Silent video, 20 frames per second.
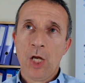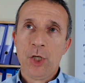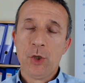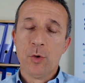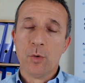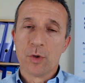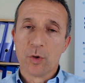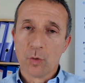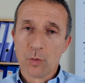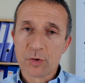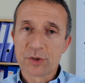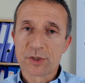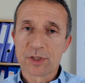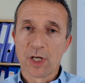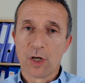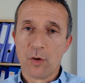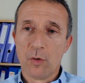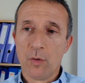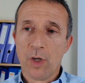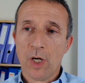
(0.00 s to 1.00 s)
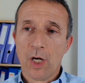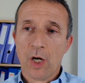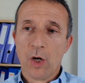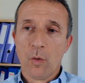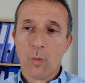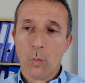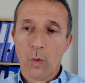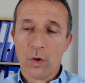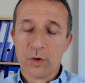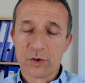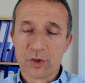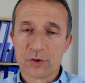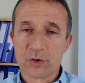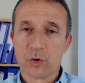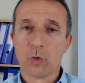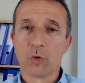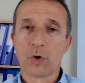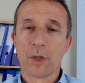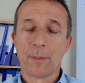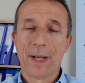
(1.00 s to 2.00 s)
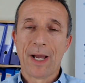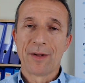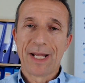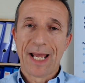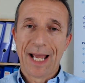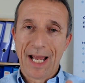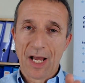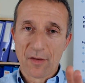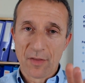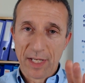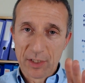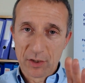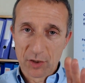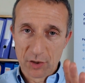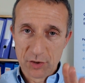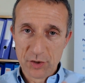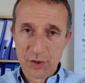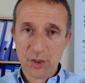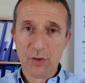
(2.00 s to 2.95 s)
You would also want to talk about how they can